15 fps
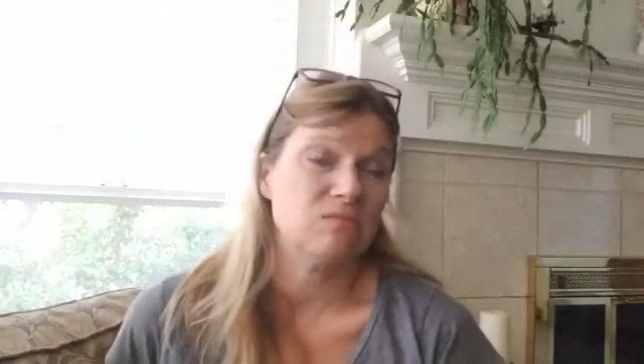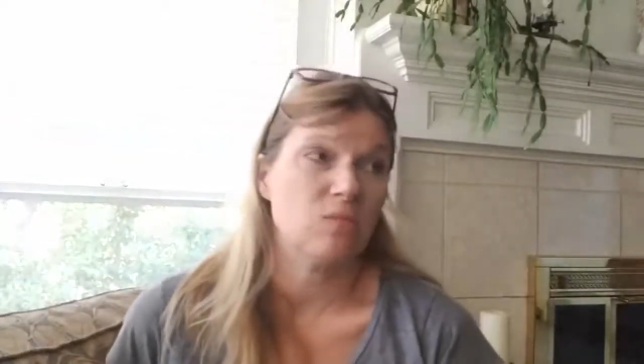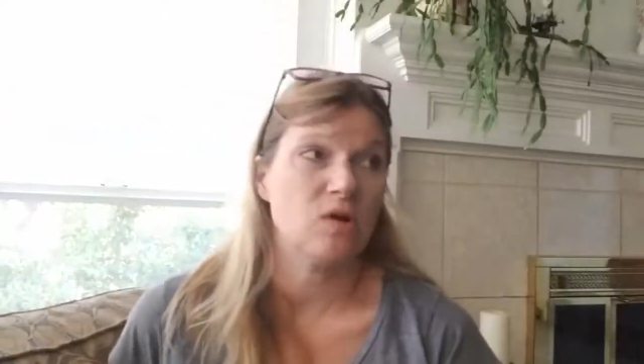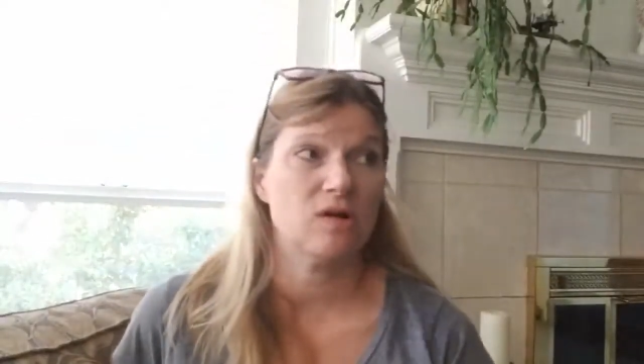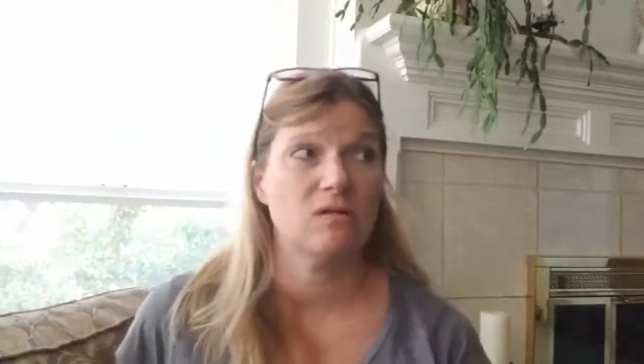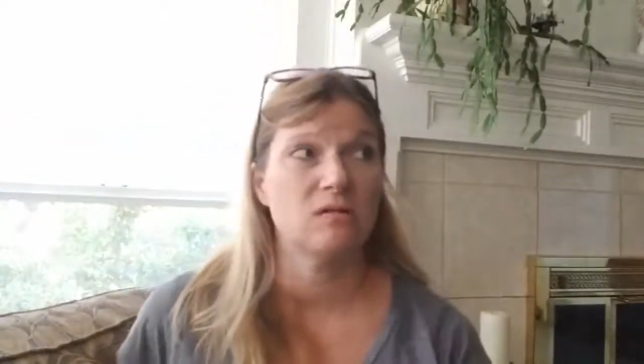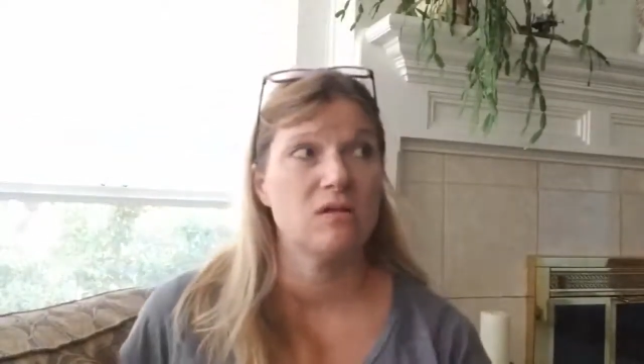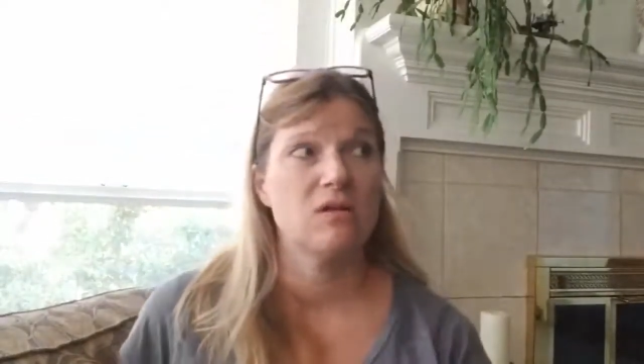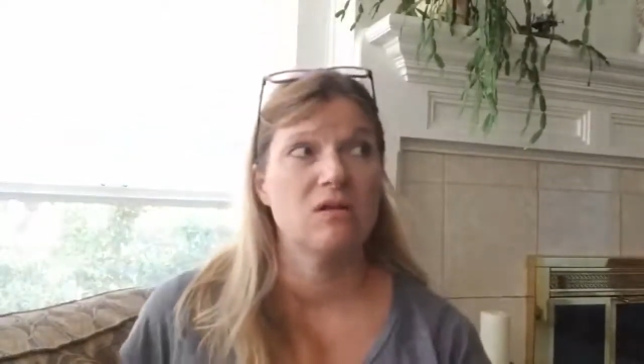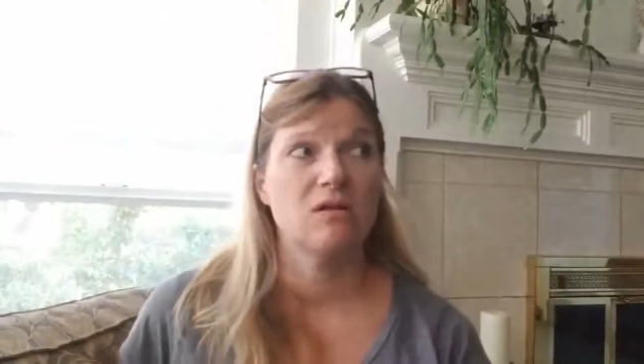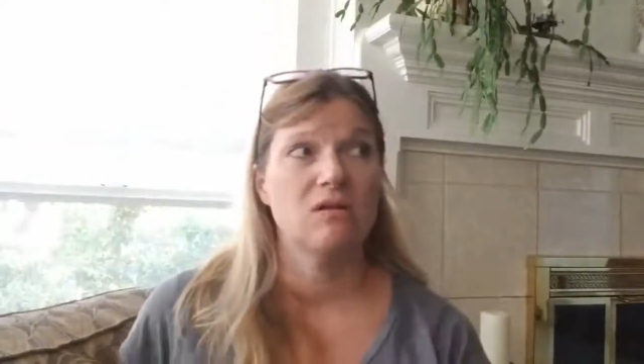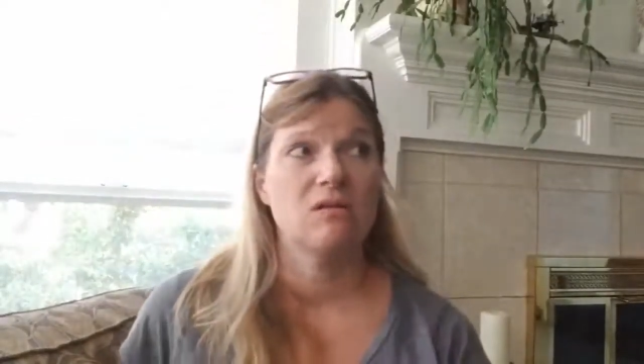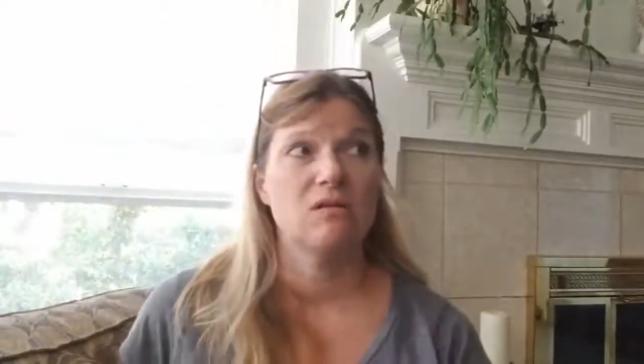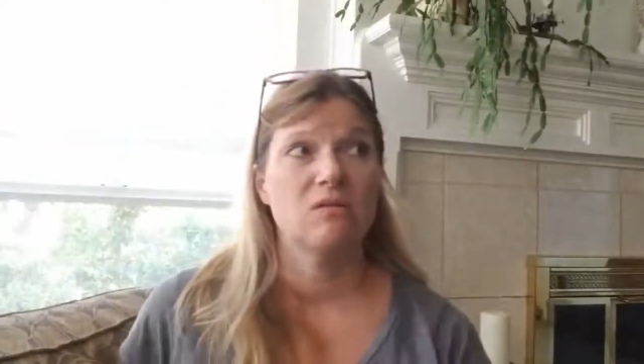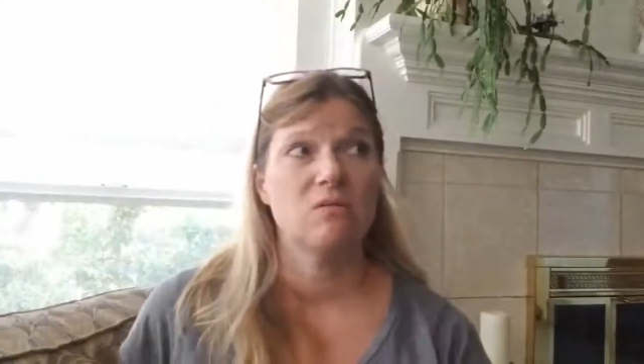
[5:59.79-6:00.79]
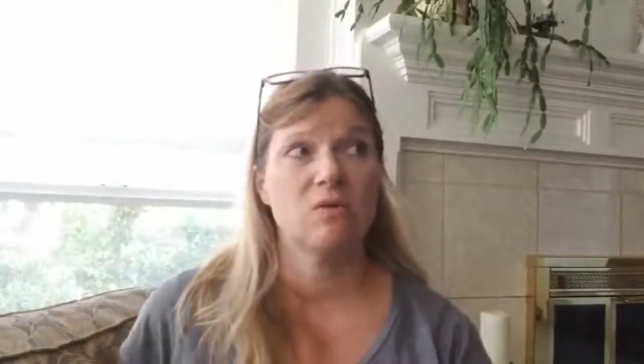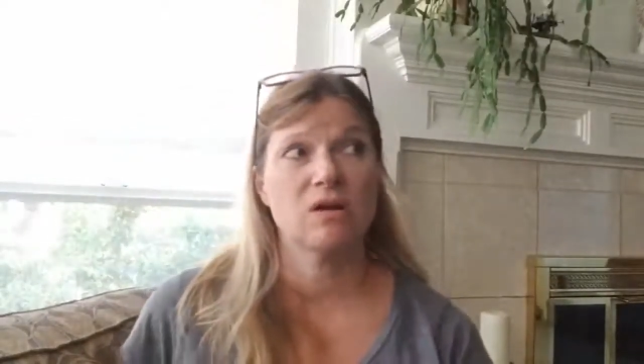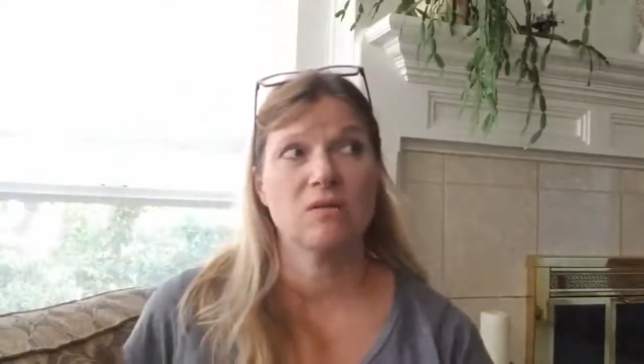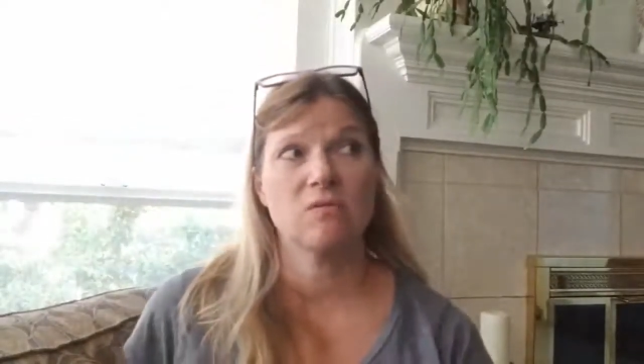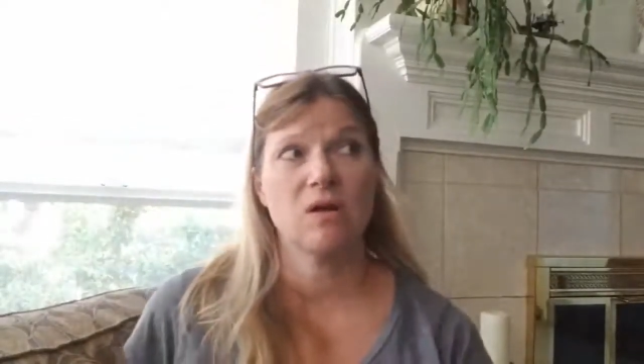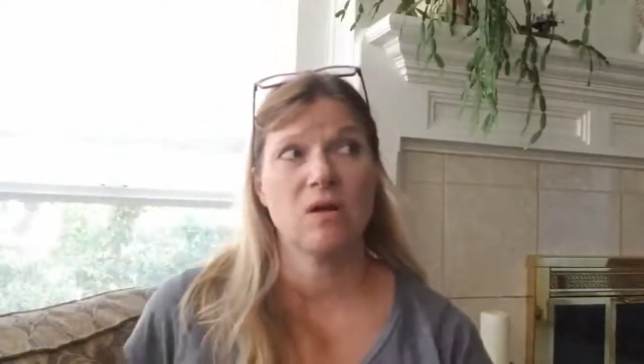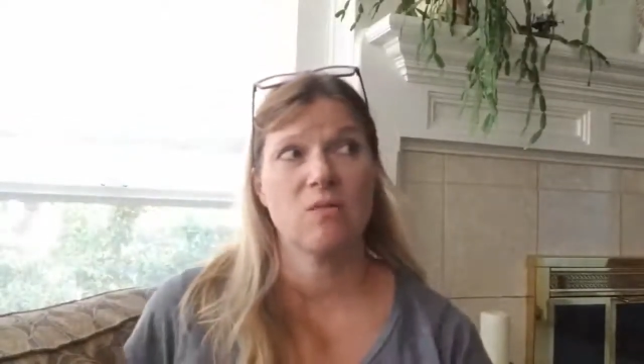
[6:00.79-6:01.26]
Well, where
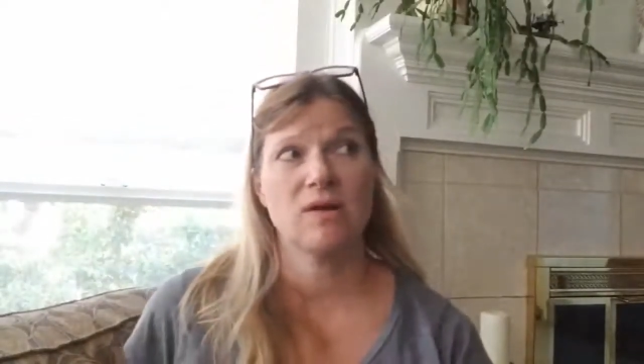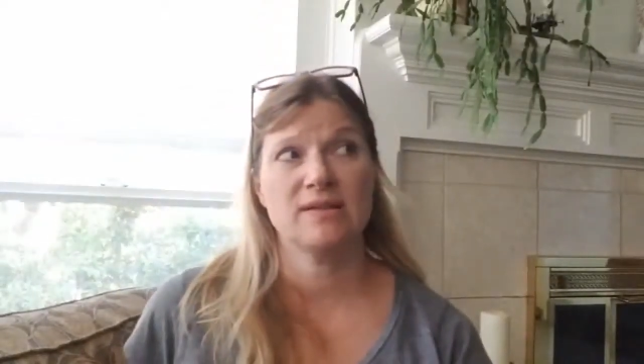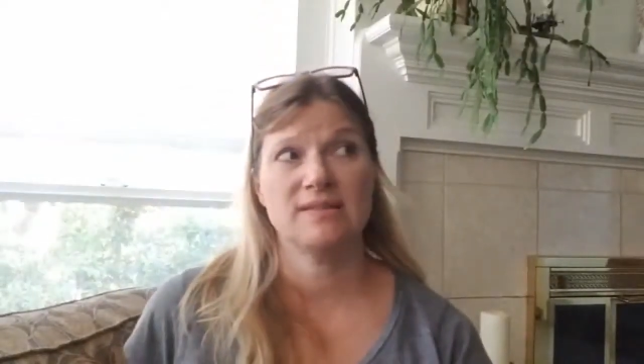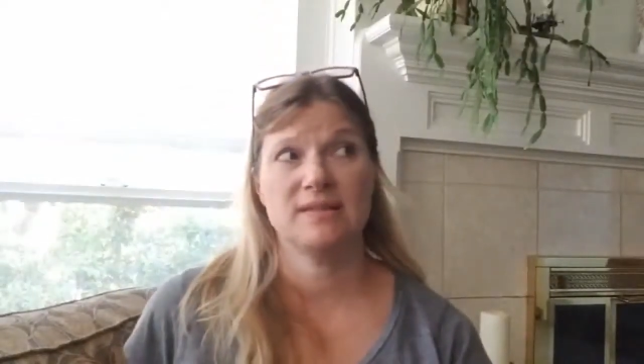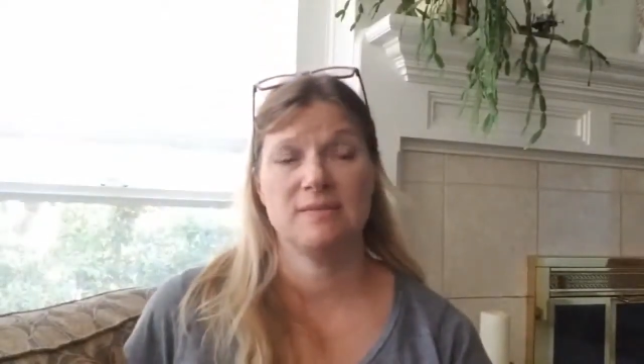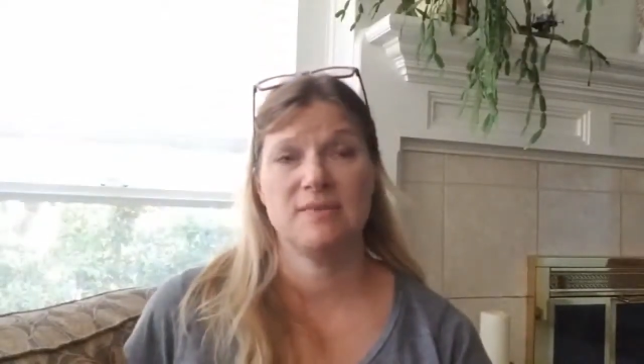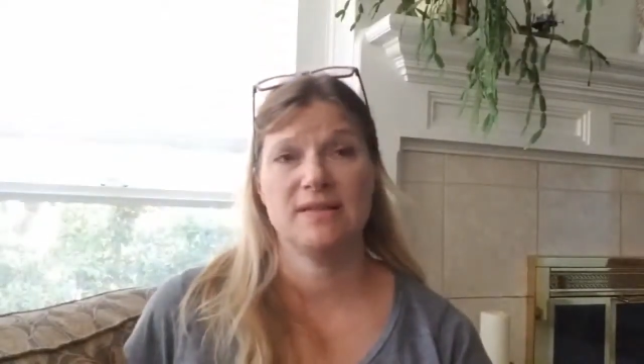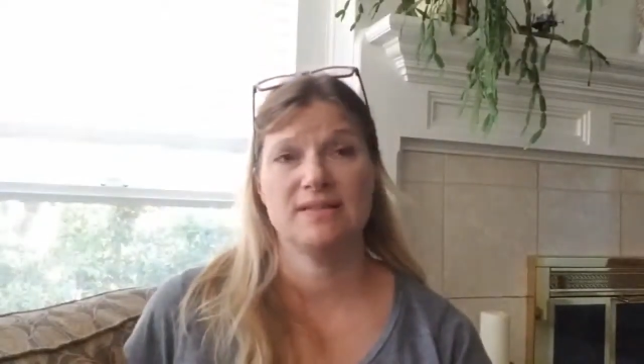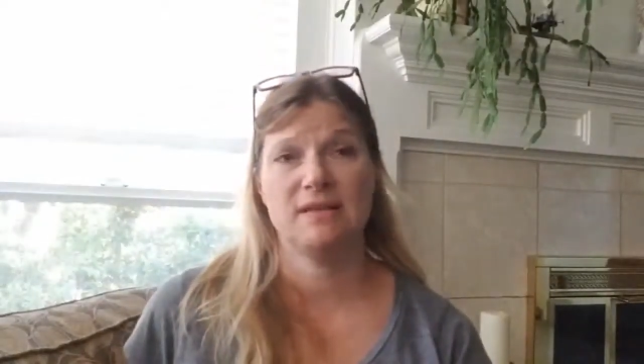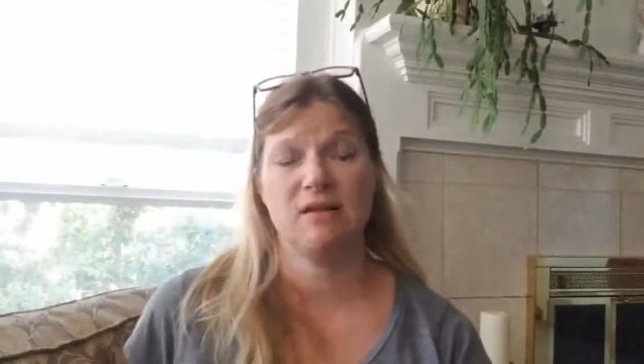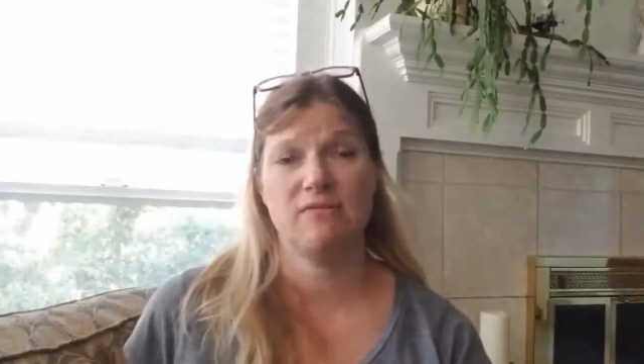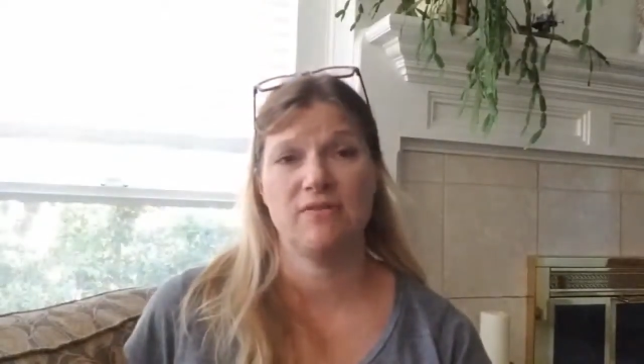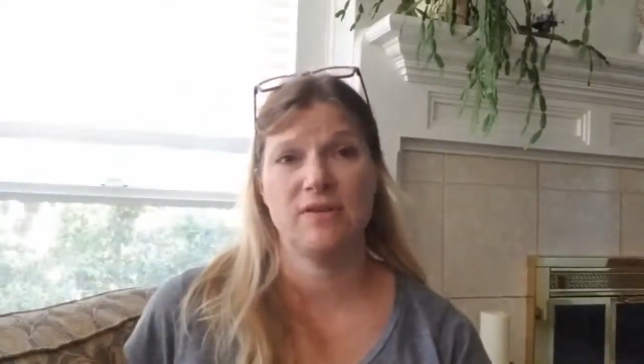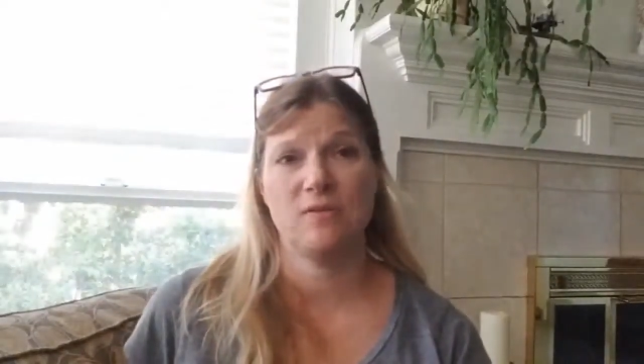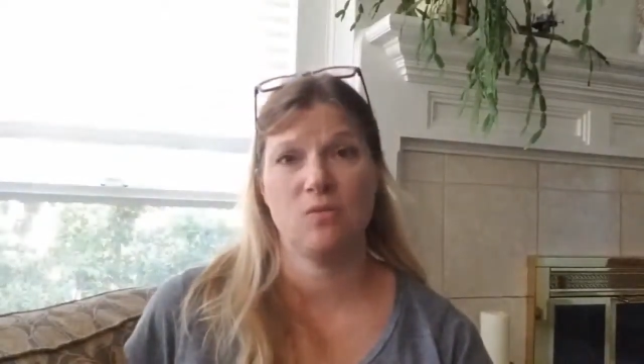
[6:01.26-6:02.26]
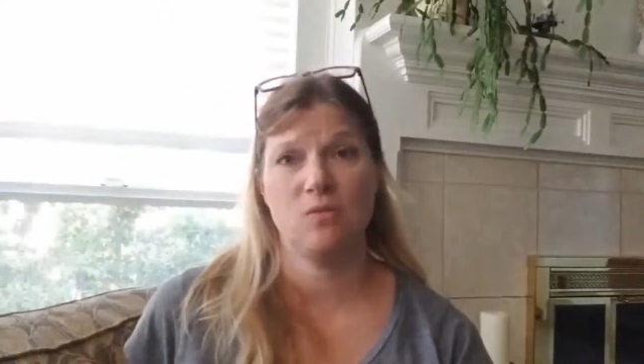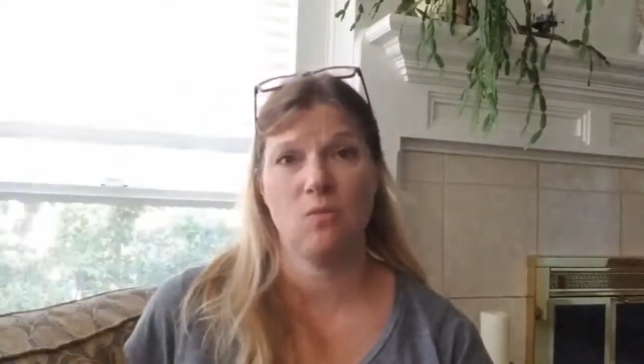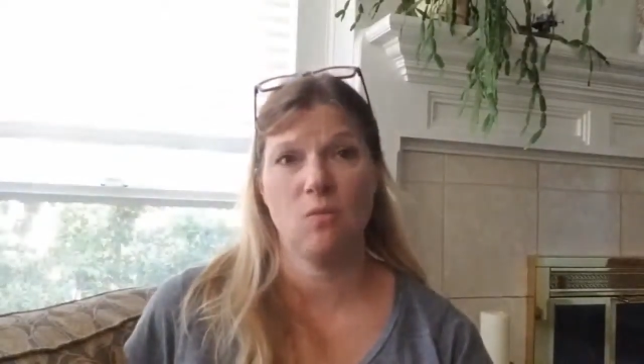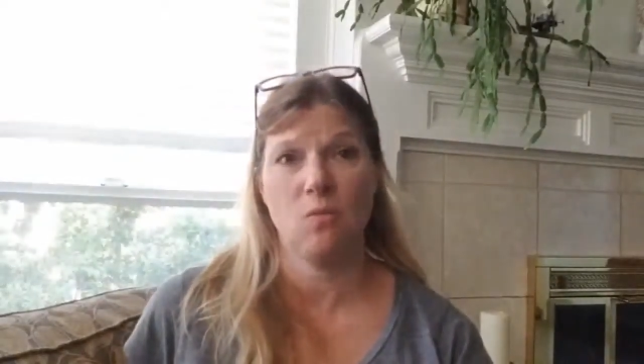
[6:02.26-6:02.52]
do I want to see myself in